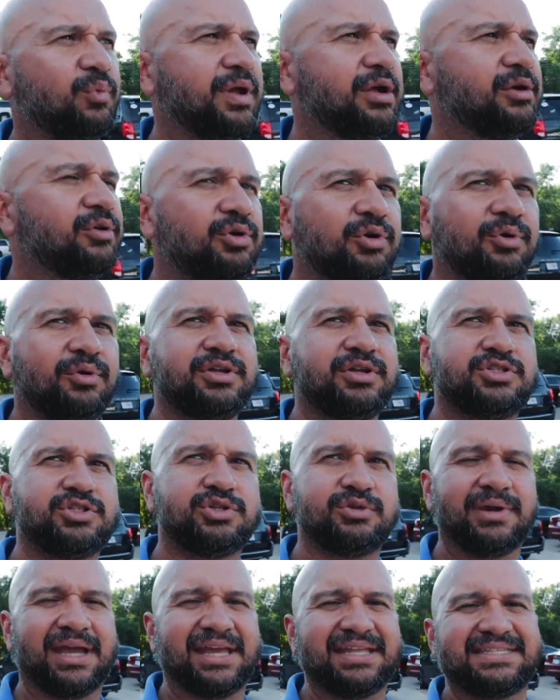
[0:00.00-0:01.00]
we are going
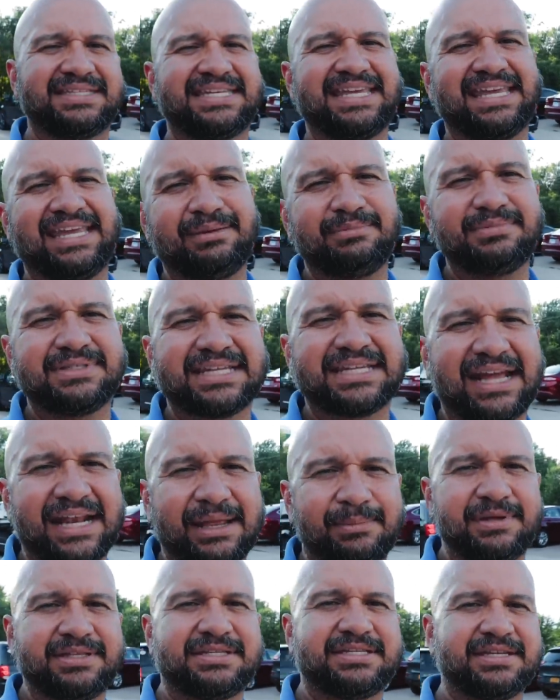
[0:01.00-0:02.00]
to a team
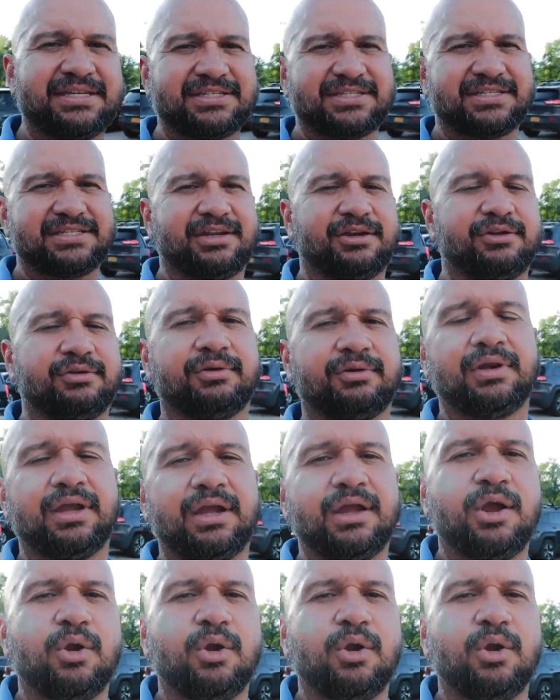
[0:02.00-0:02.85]
dynamic disc dinner.